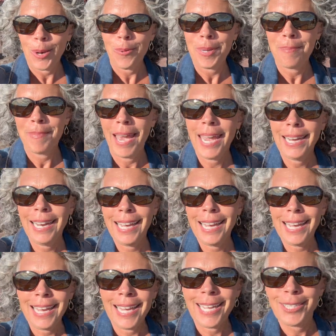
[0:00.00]
we made
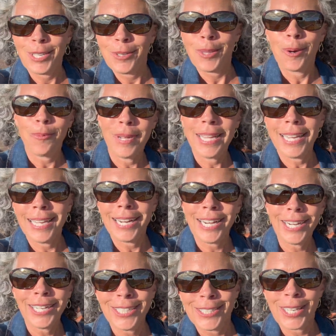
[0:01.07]
it to the
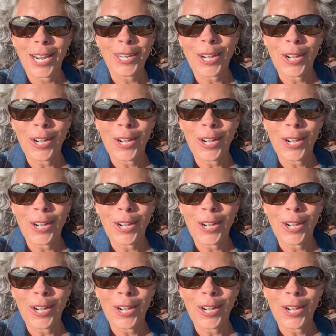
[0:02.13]
winner's circle.